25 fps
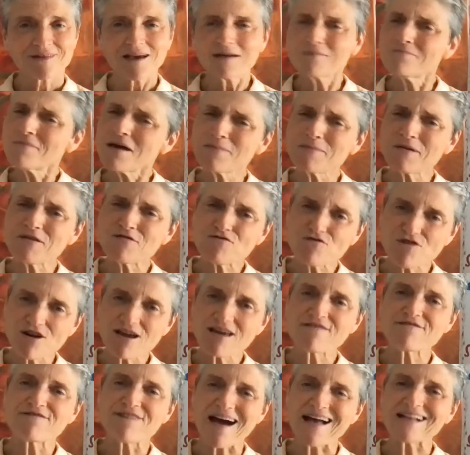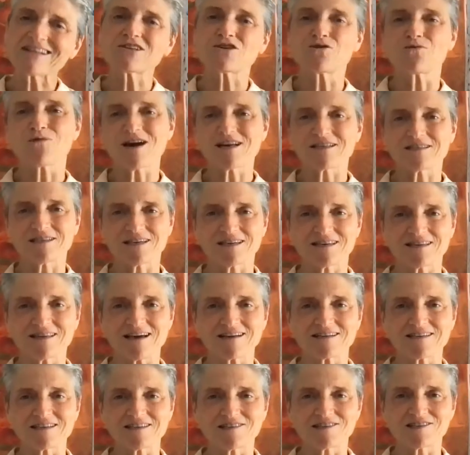and maybe re-evaluating
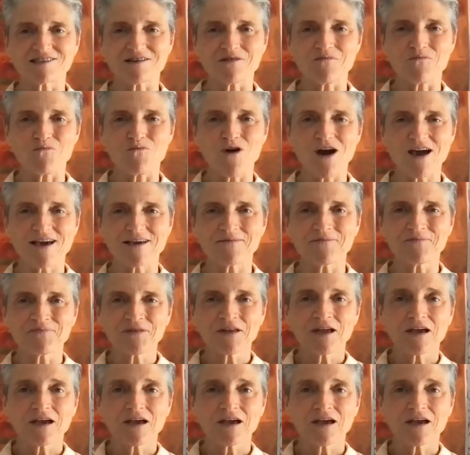that in some way